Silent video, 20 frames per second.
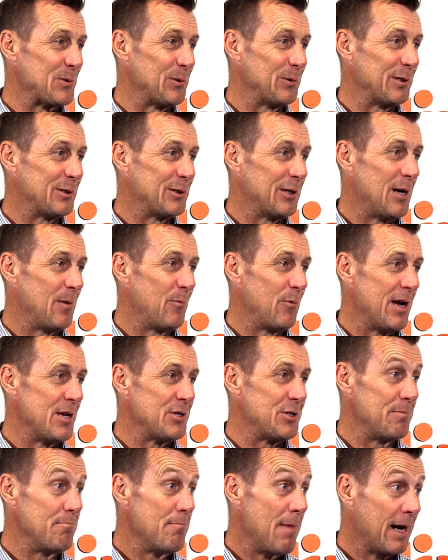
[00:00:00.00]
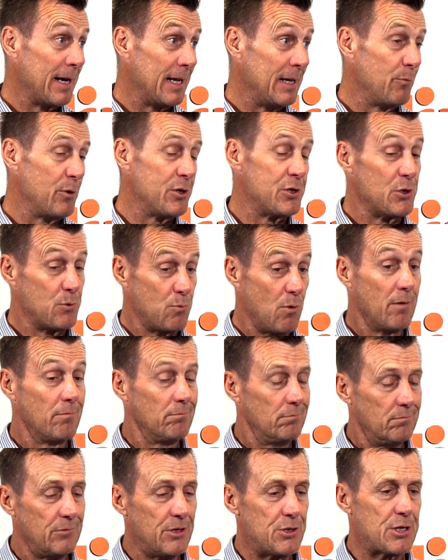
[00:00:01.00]
all the time raising money, which is what
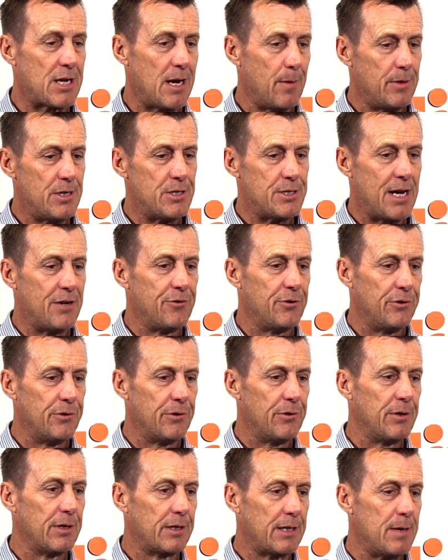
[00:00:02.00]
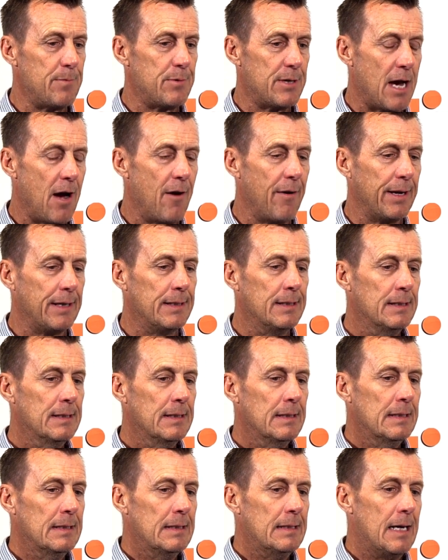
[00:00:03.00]
this company's had to do to keep going.
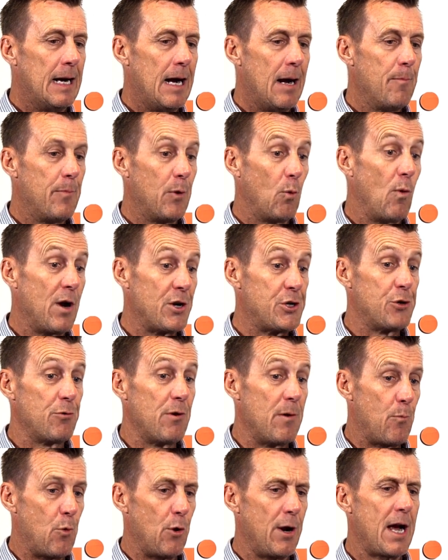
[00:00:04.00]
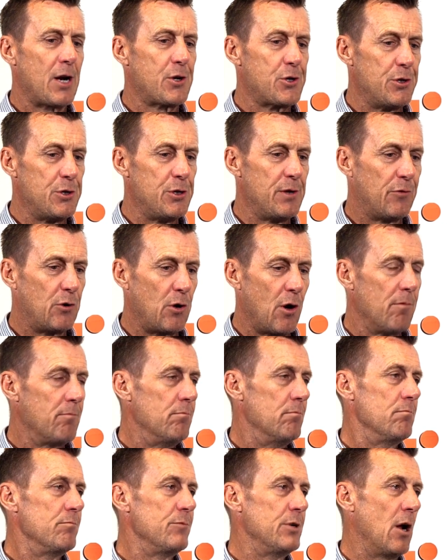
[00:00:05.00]
But once you're in production, you've got,
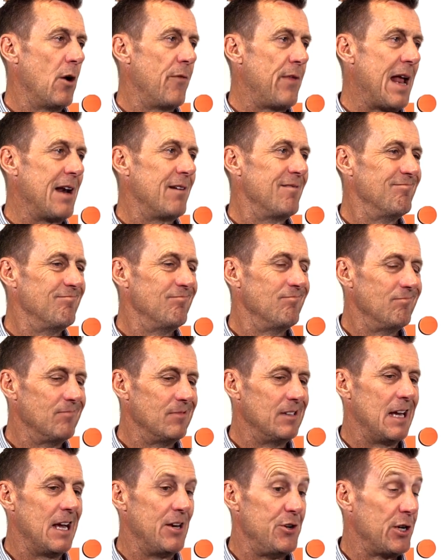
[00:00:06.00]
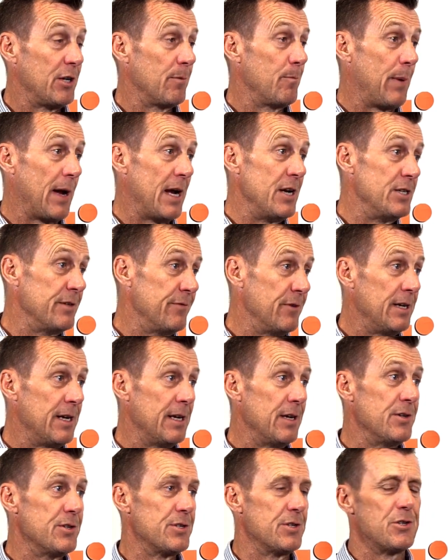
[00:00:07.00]
that, and you can pay
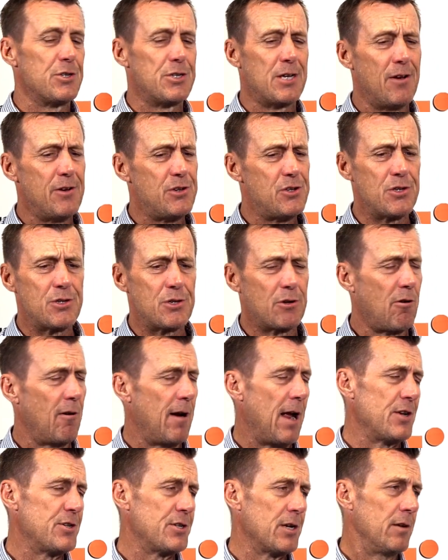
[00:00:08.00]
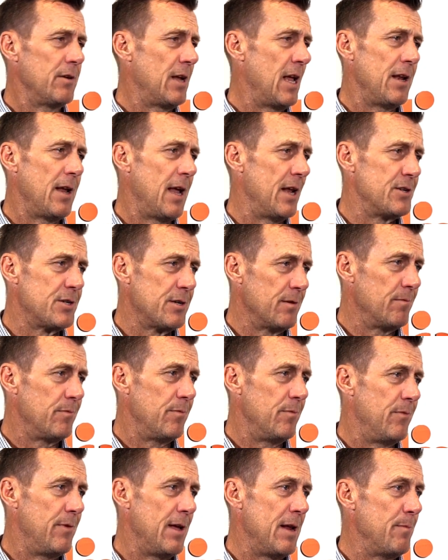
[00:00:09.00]
dividends, and so it just creates
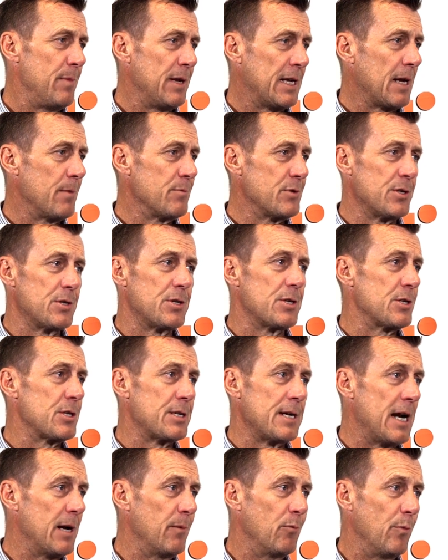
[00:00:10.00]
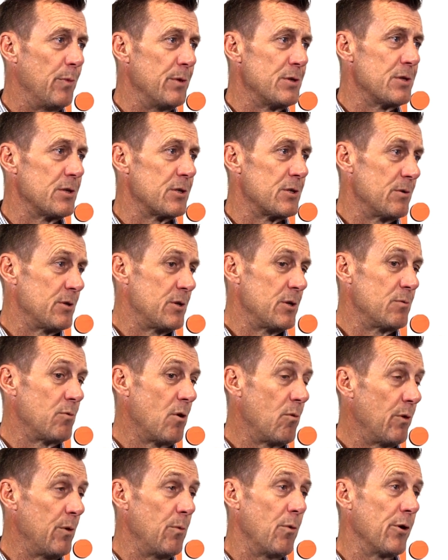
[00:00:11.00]
then becomes a sustainable business, which is
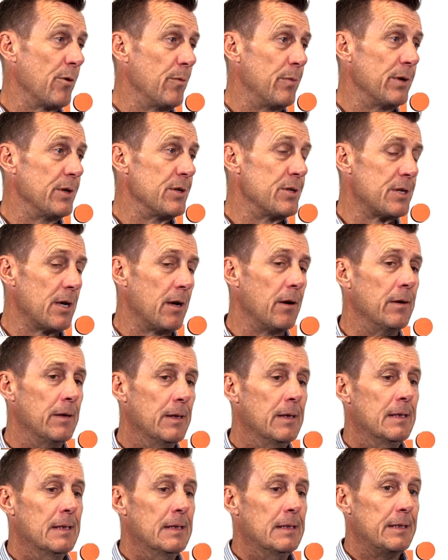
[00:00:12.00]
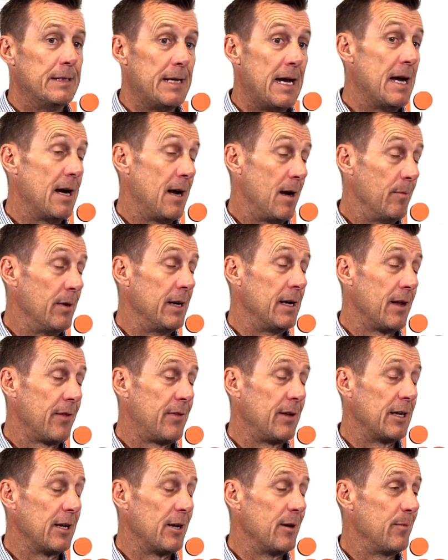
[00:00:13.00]
what we want to be. So, yeah, I mean, I
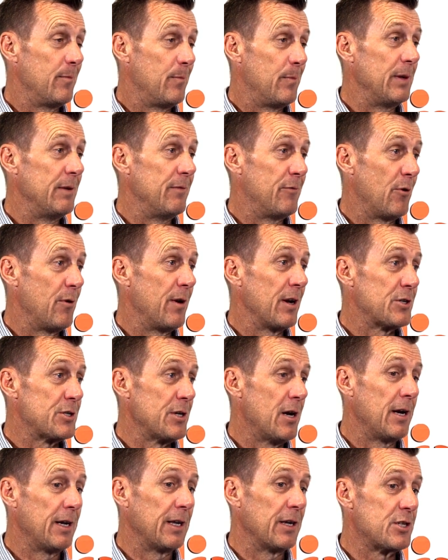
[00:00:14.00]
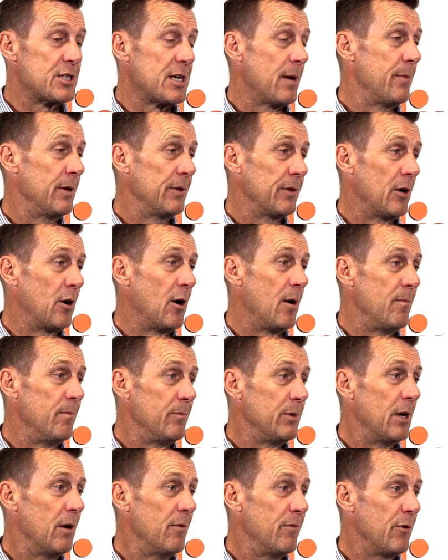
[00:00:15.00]
think it'd be very exciting and something that I'm,
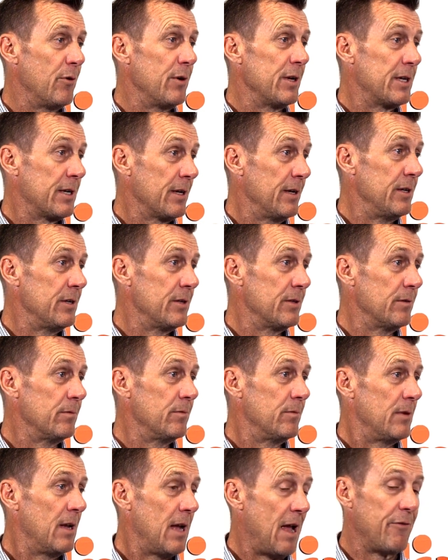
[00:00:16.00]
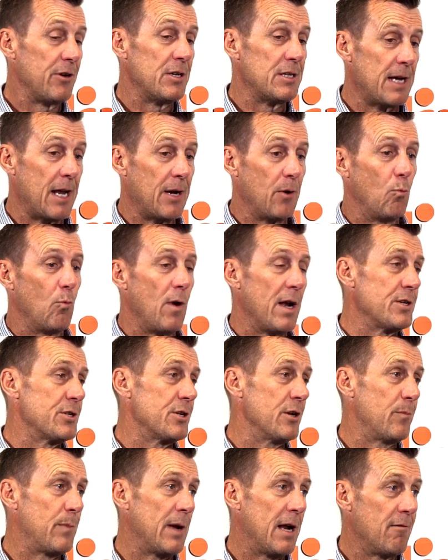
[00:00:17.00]
very keen to, having done it once
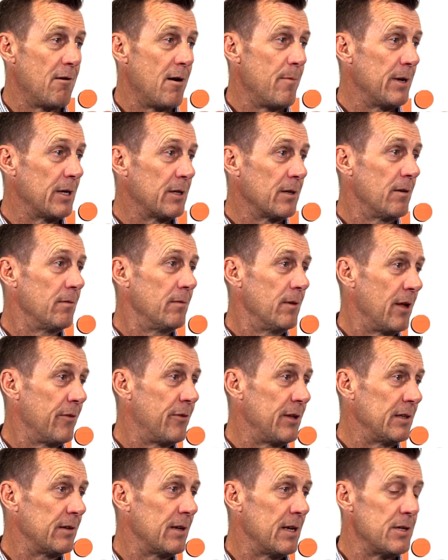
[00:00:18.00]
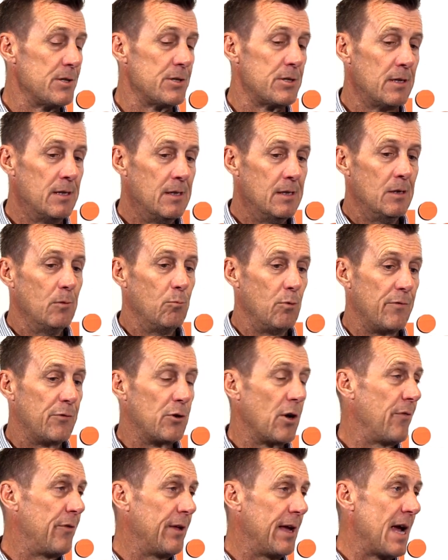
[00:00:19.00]
at Panoramic. I think we've
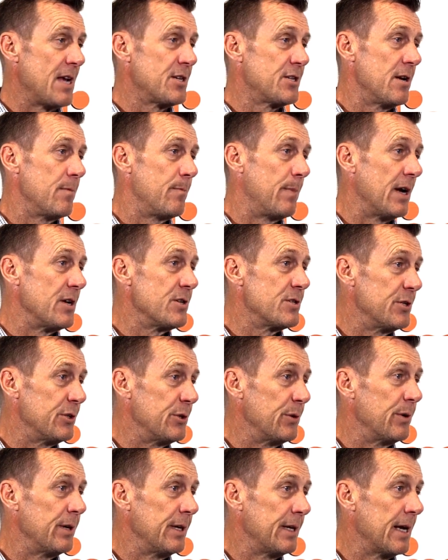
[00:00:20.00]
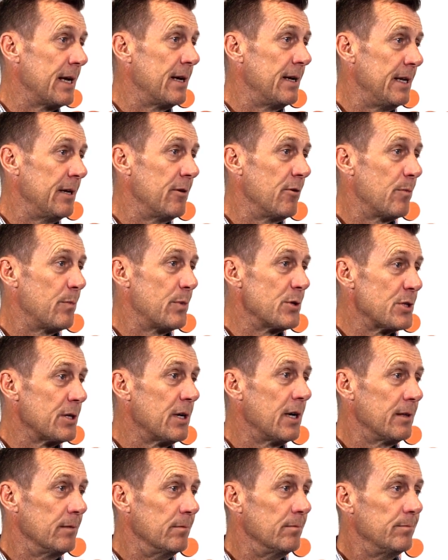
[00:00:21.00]
got the asset base to do it again here at
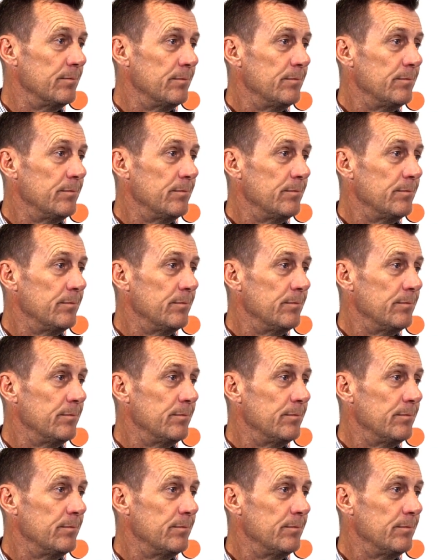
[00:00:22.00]
Poseidon.